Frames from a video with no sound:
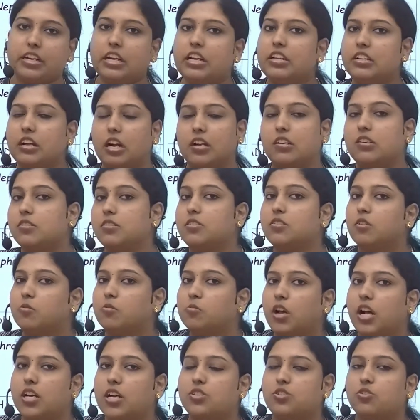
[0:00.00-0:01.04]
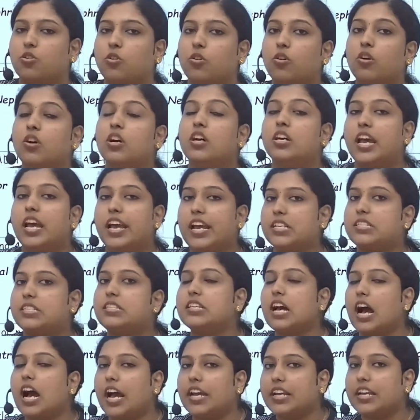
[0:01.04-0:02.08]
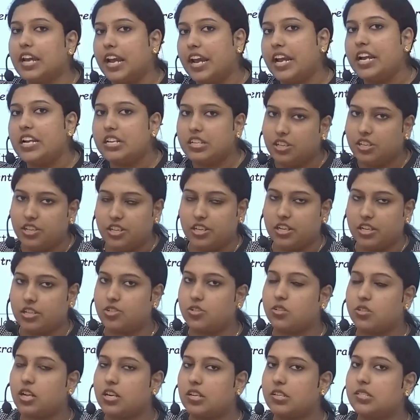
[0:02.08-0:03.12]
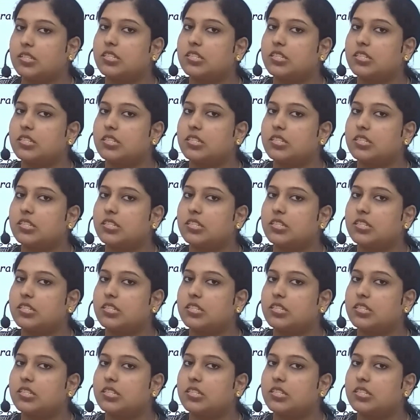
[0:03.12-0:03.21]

That is termed as your SIADH, that is